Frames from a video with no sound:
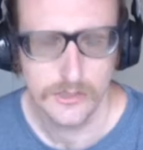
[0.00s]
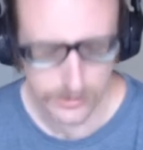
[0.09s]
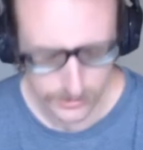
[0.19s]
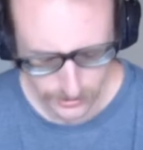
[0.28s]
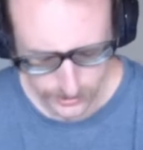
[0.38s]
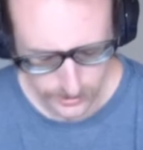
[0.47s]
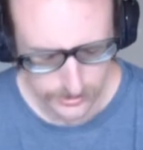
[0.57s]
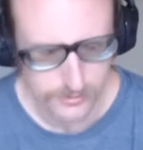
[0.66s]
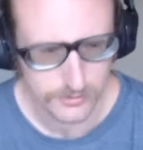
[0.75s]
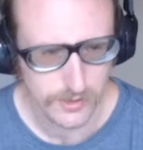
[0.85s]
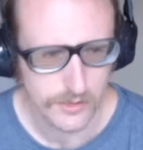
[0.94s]
let's not
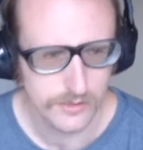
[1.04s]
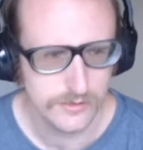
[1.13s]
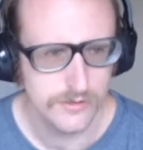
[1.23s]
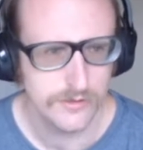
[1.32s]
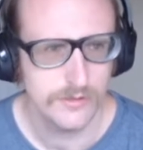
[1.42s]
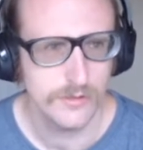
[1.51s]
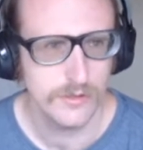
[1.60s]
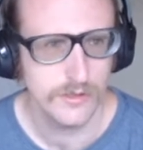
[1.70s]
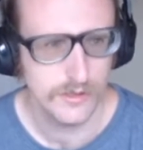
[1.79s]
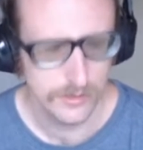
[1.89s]
do that. Let's do a